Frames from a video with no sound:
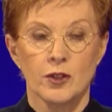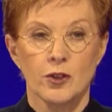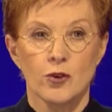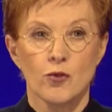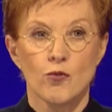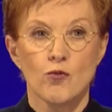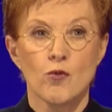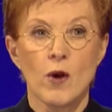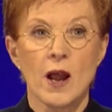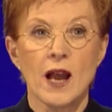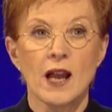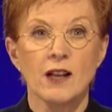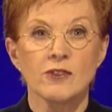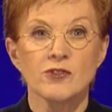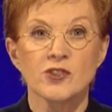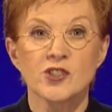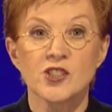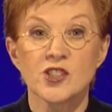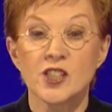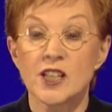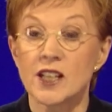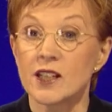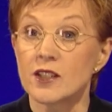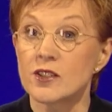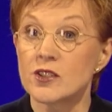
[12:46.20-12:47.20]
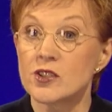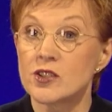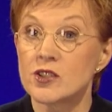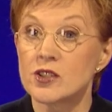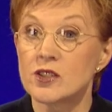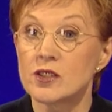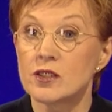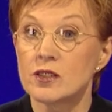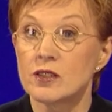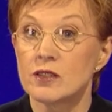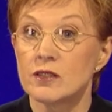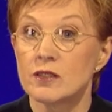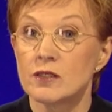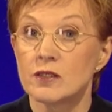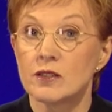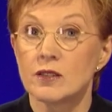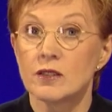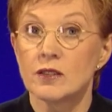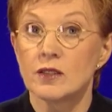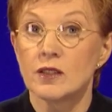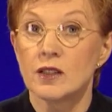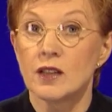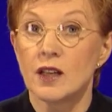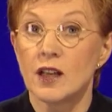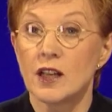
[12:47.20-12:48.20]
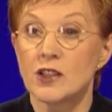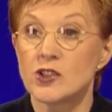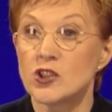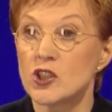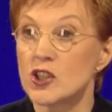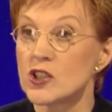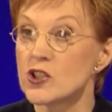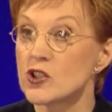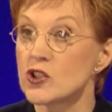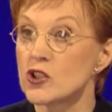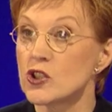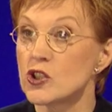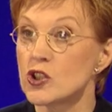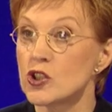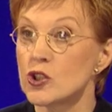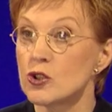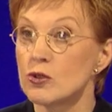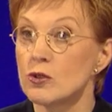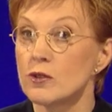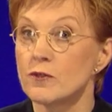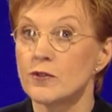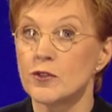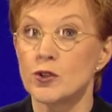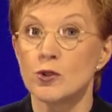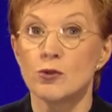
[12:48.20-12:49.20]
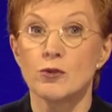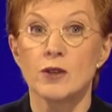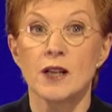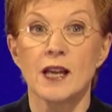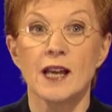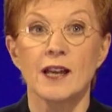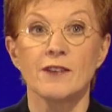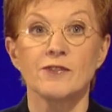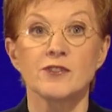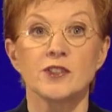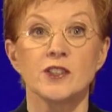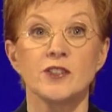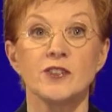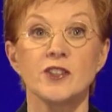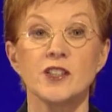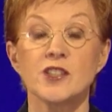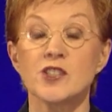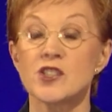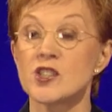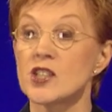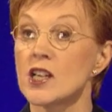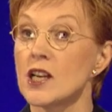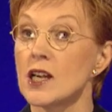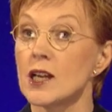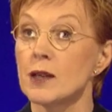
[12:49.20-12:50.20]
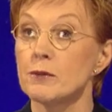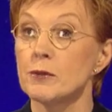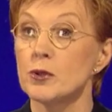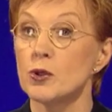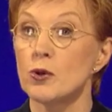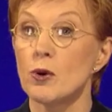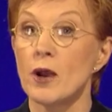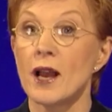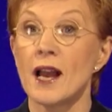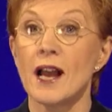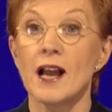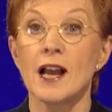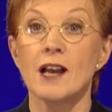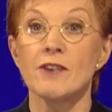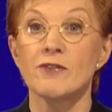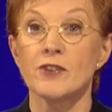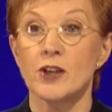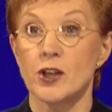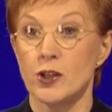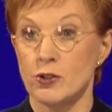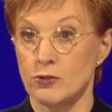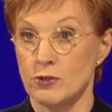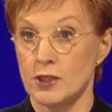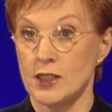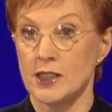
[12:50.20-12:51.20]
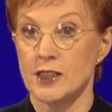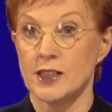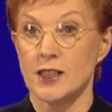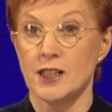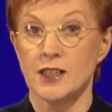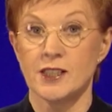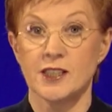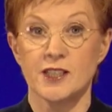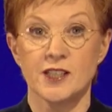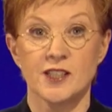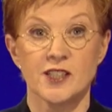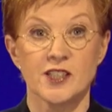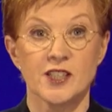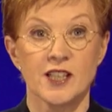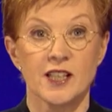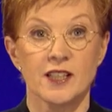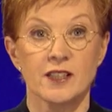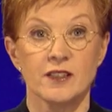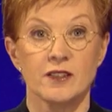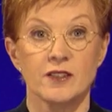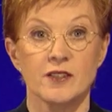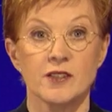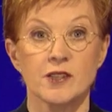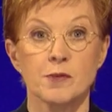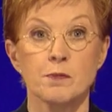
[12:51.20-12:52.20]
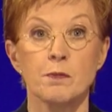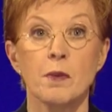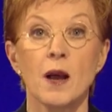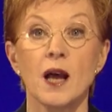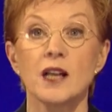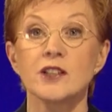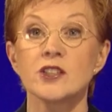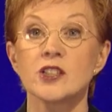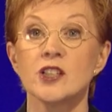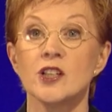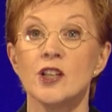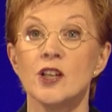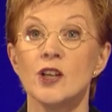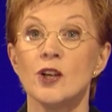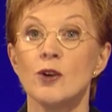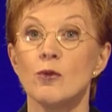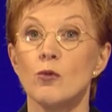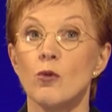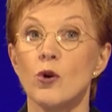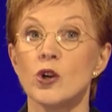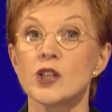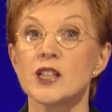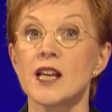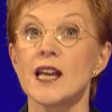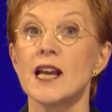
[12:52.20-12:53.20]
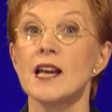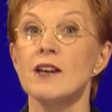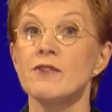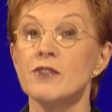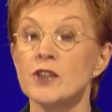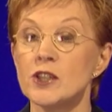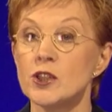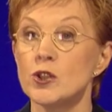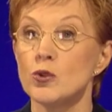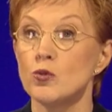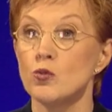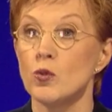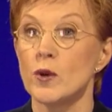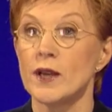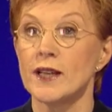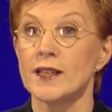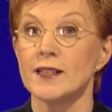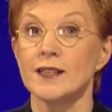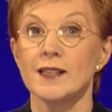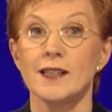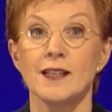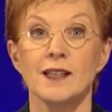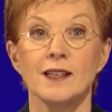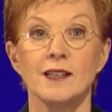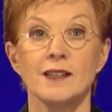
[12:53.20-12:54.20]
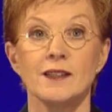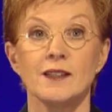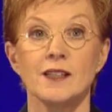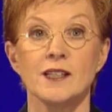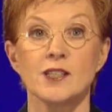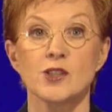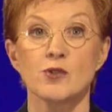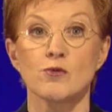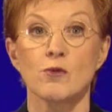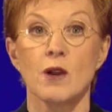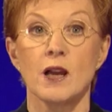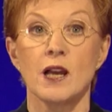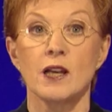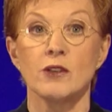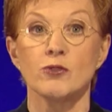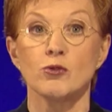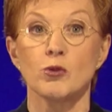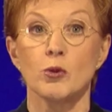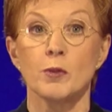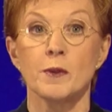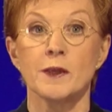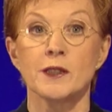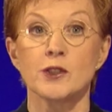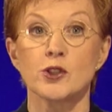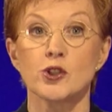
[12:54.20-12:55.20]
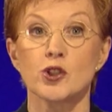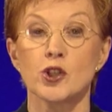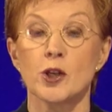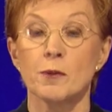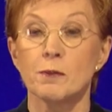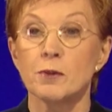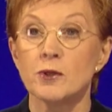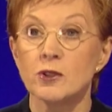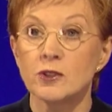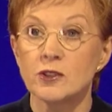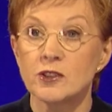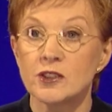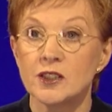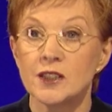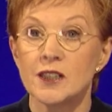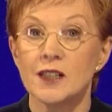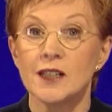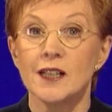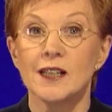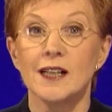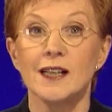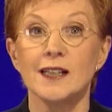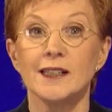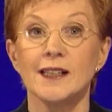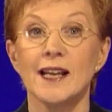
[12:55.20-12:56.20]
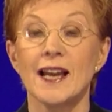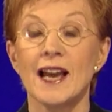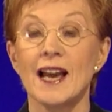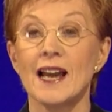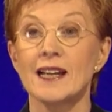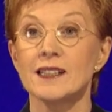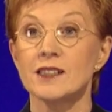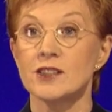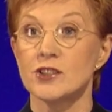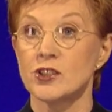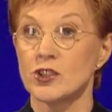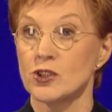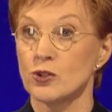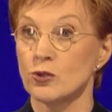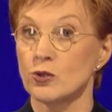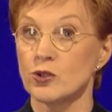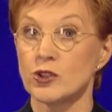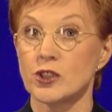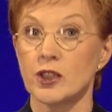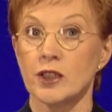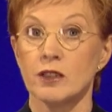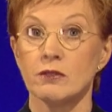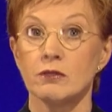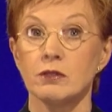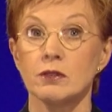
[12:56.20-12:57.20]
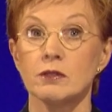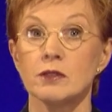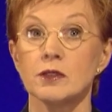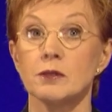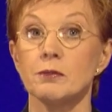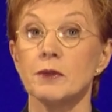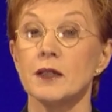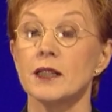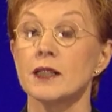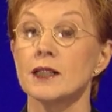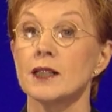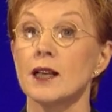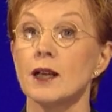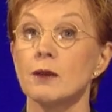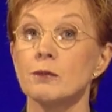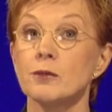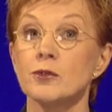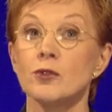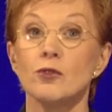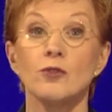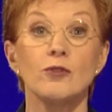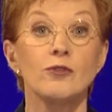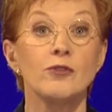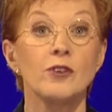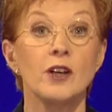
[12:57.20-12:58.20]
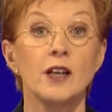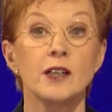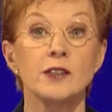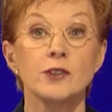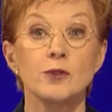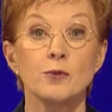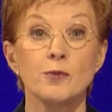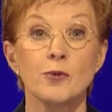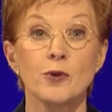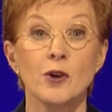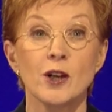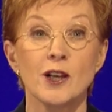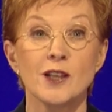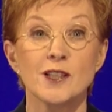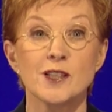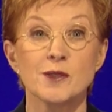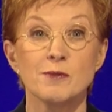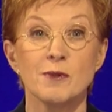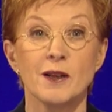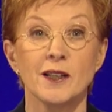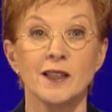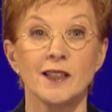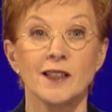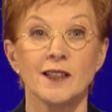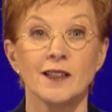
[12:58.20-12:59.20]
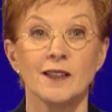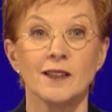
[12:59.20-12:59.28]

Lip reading: Round 6, and just the 2 of you left, and this time you have only 90 seconds. But whatever you win in this round will be tripled and added to your total to make up your final prize money.